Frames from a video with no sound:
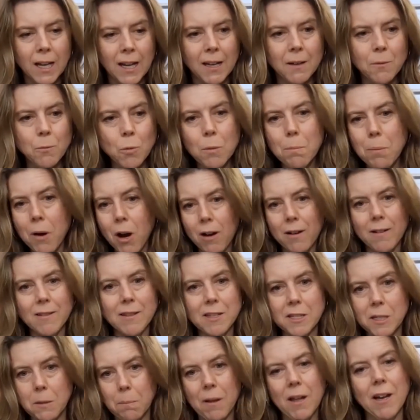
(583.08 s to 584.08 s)
and we're part of
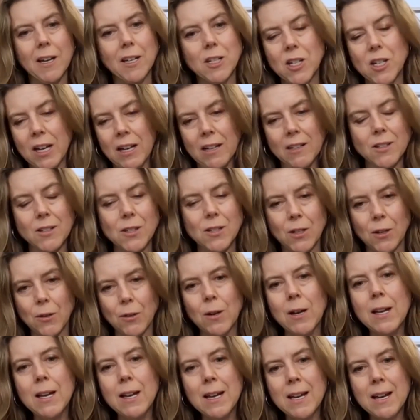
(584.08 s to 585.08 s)
the supply chain.
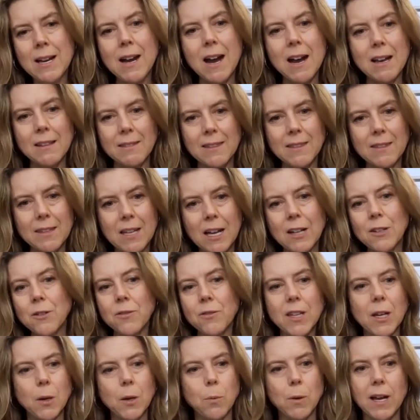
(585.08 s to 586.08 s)
So I
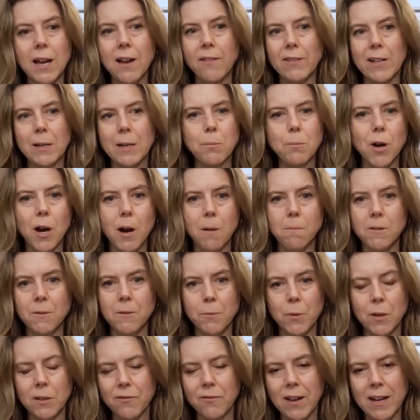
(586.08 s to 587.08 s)
don't think we'll have any
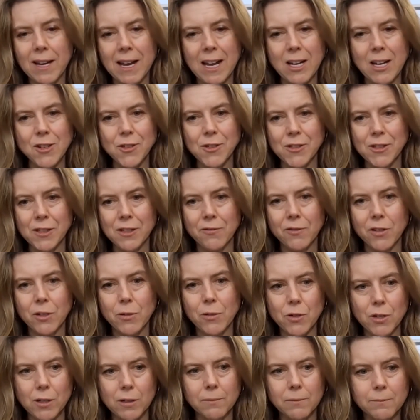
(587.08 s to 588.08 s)
problem with financials in the
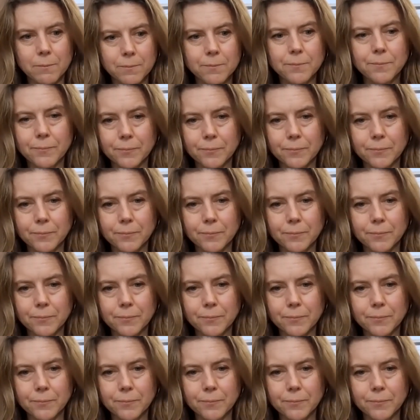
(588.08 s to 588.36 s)
future.